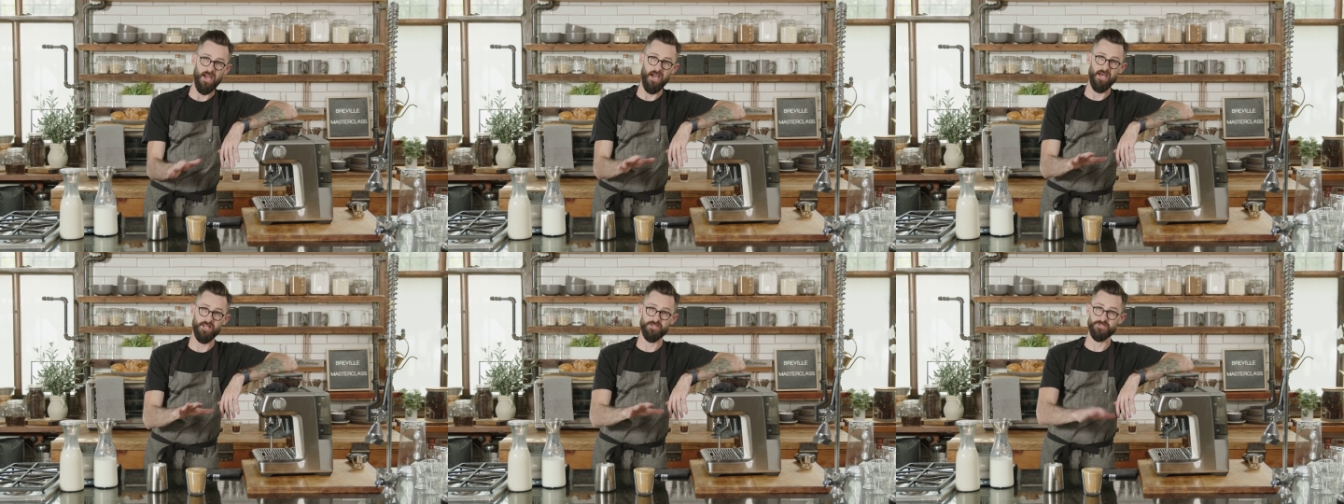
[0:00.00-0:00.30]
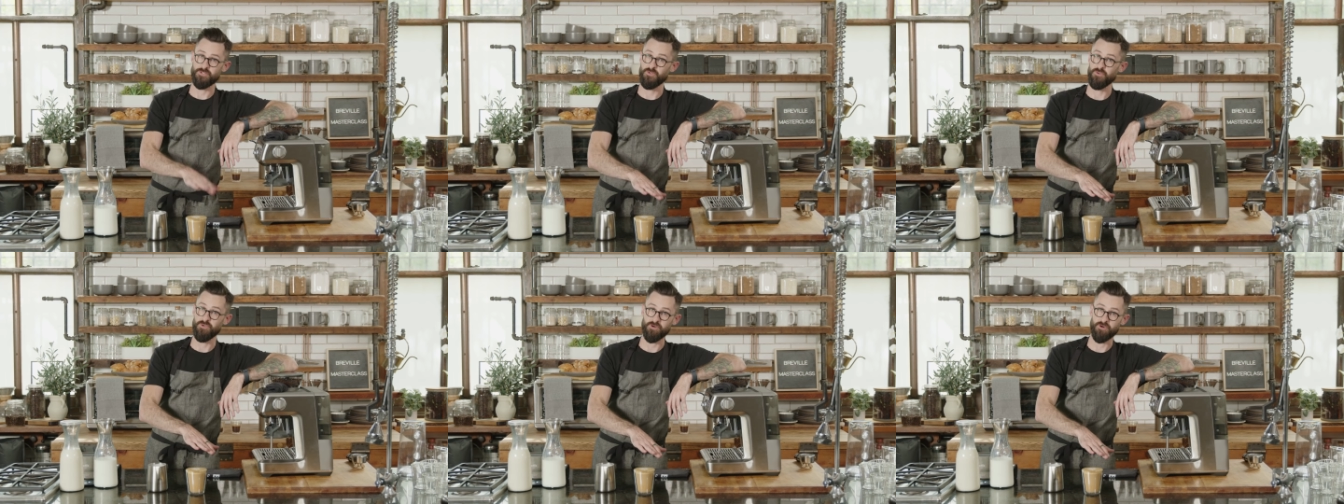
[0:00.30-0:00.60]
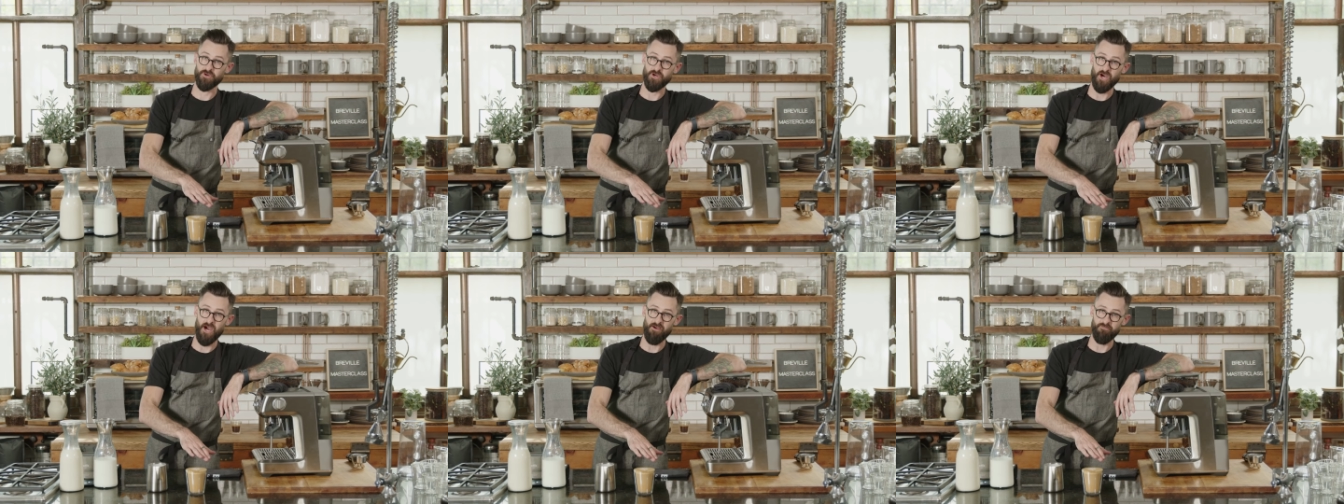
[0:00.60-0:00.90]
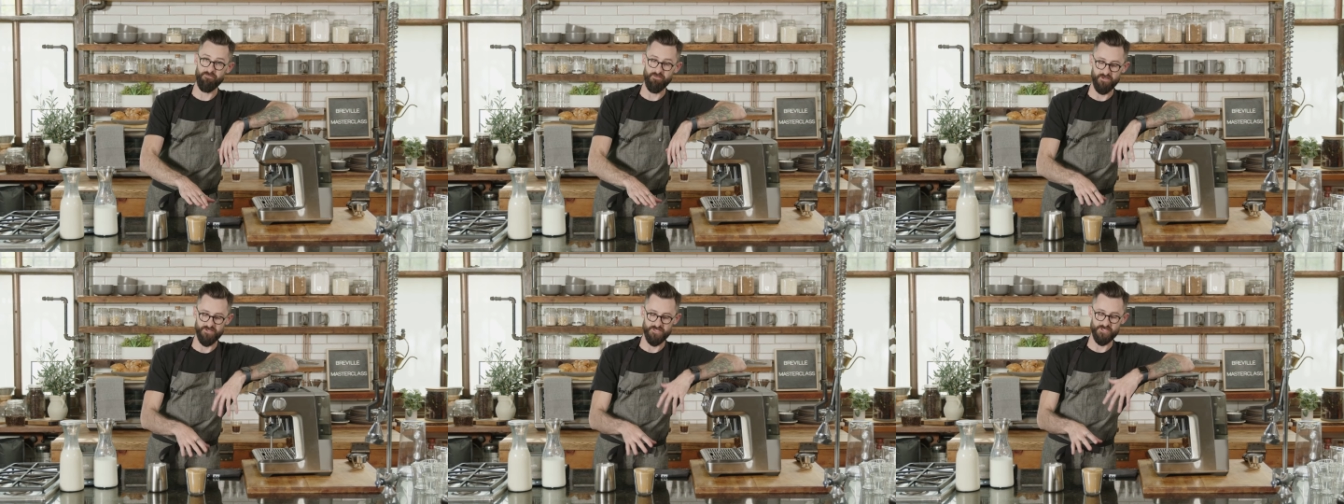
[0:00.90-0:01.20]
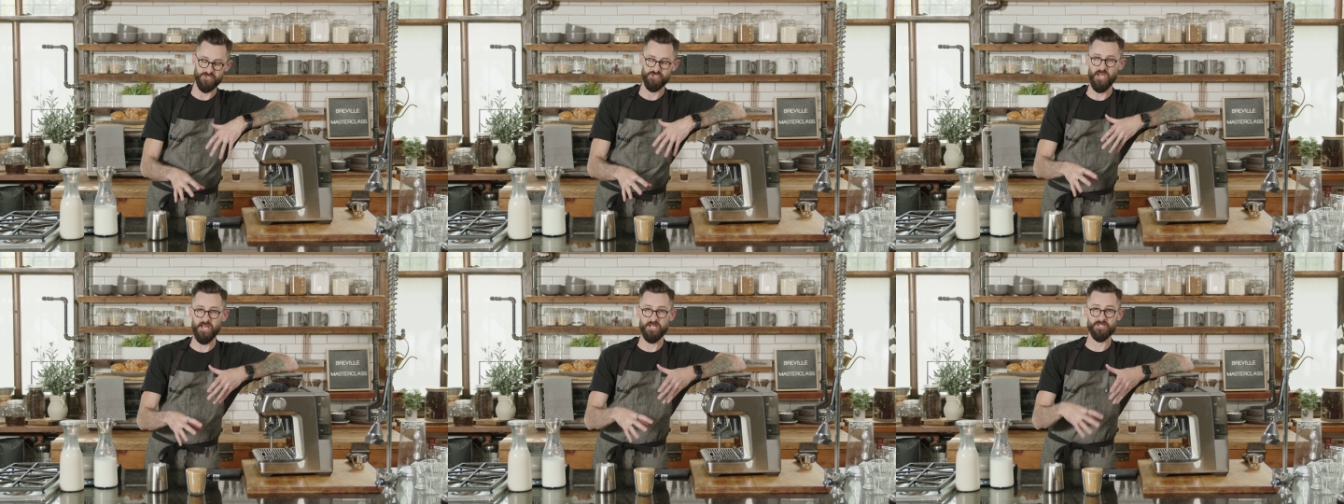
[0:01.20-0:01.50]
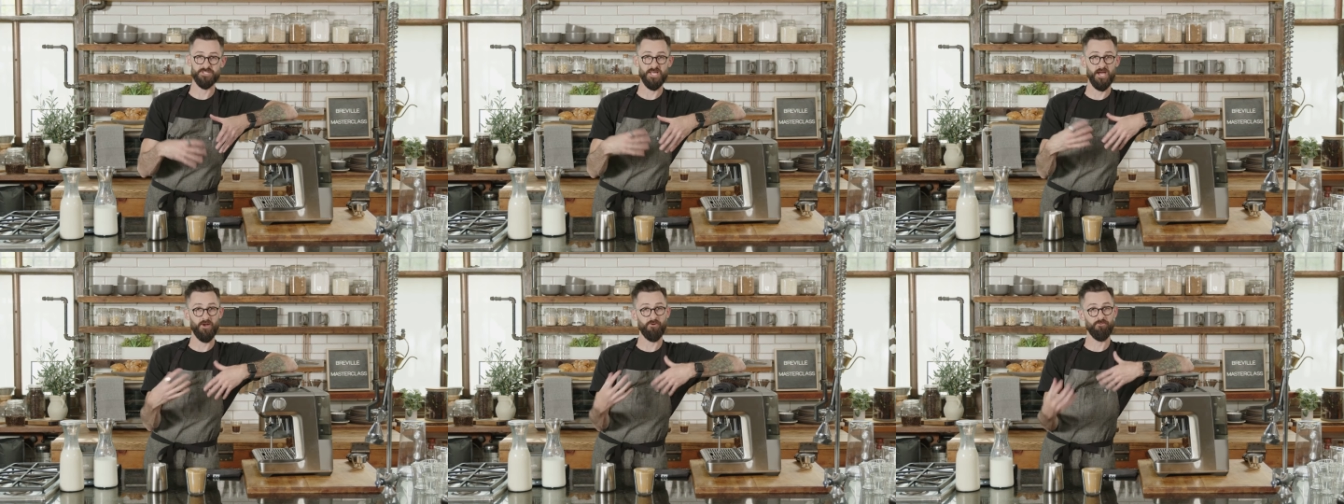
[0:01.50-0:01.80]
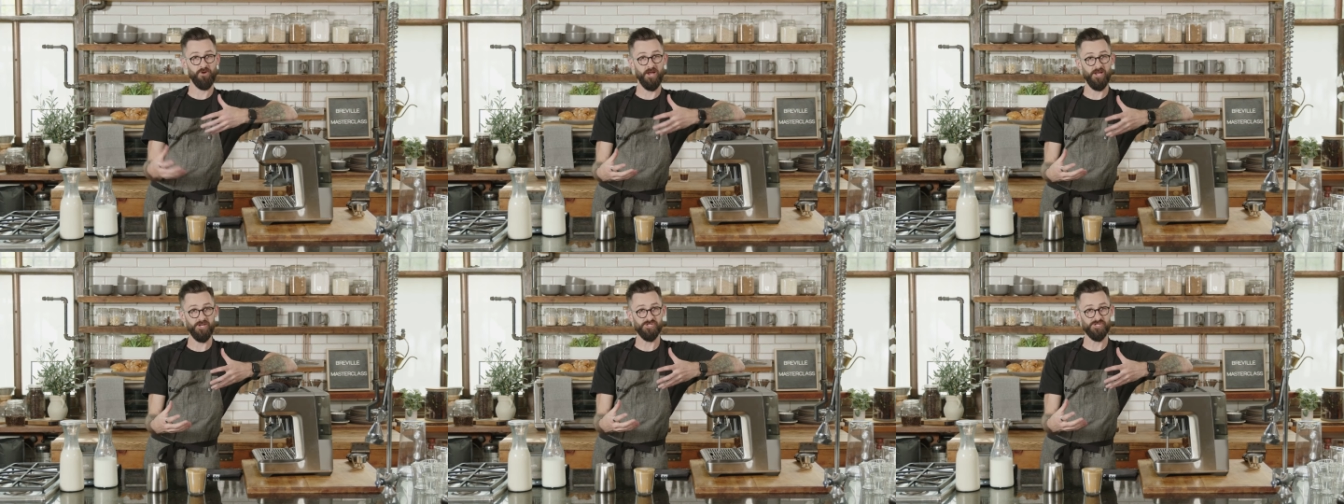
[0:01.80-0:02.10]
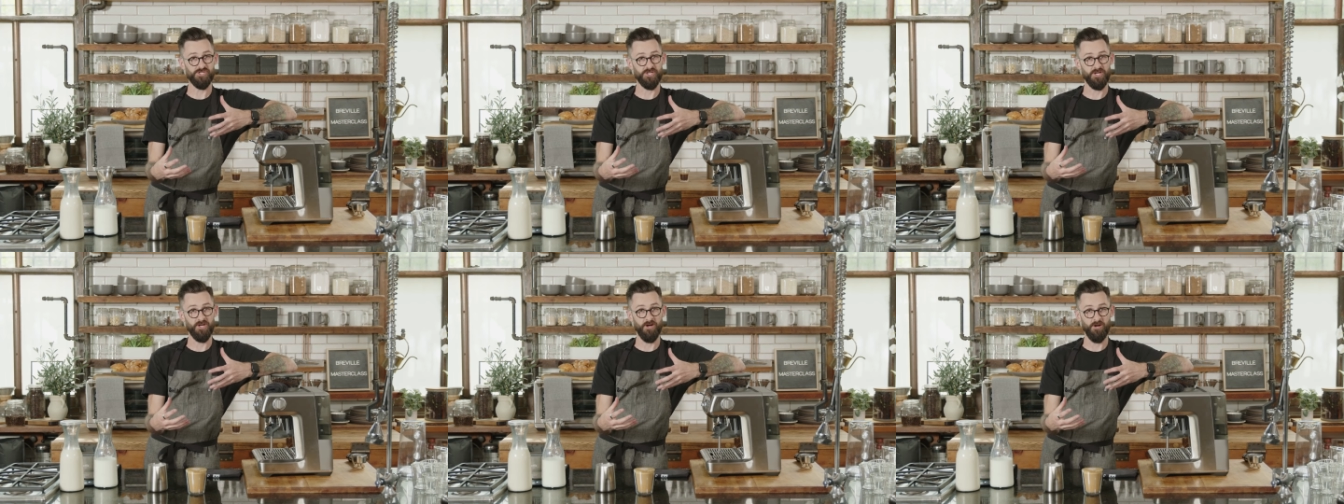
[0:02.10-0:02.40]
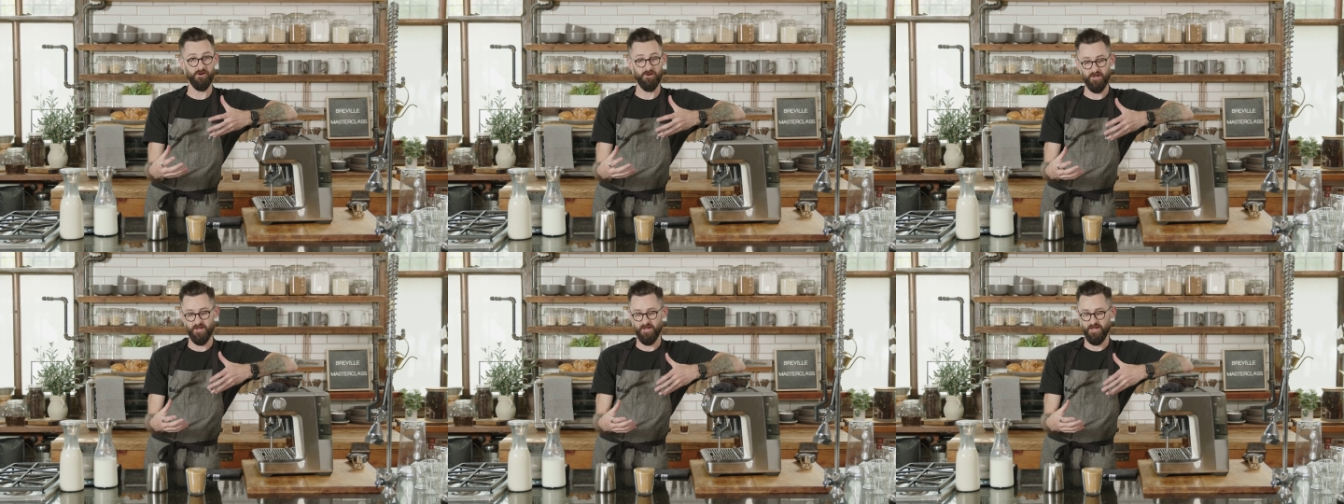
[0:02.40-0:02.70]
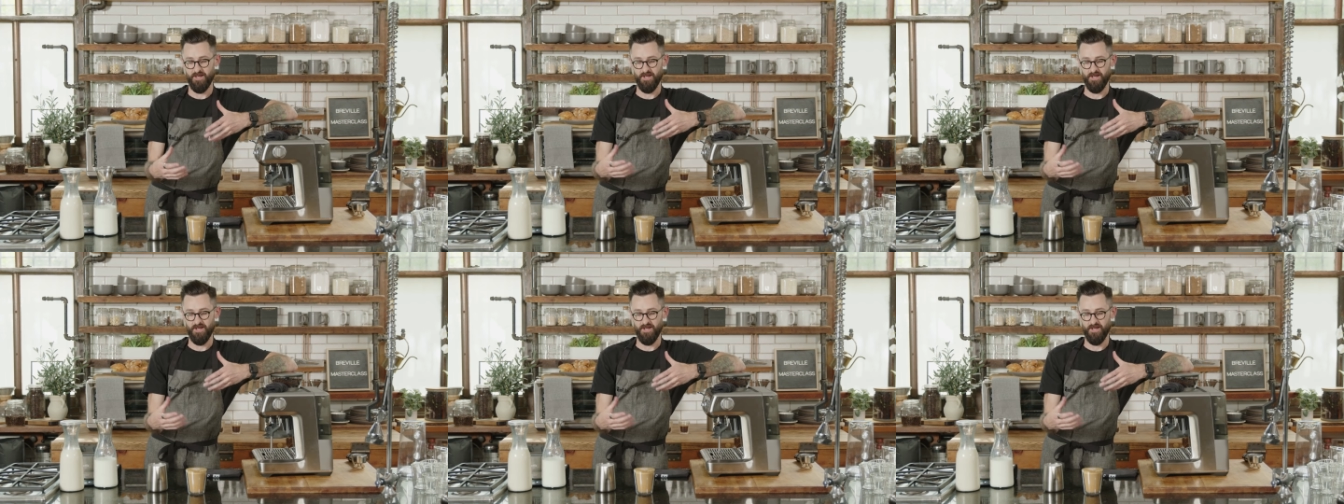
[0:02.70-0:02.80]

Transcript: add to your coffee to change that ratio,